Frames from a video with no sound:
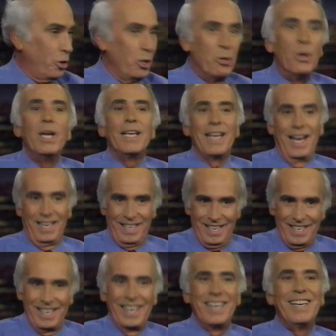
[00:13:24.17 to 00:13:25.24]
Well, yes, he
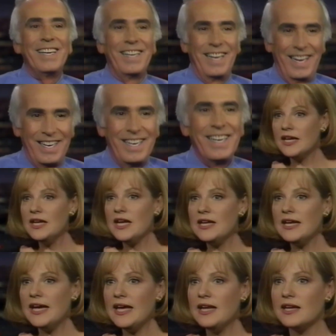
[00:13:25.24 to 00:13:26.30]
pinched her. They're thinking he did.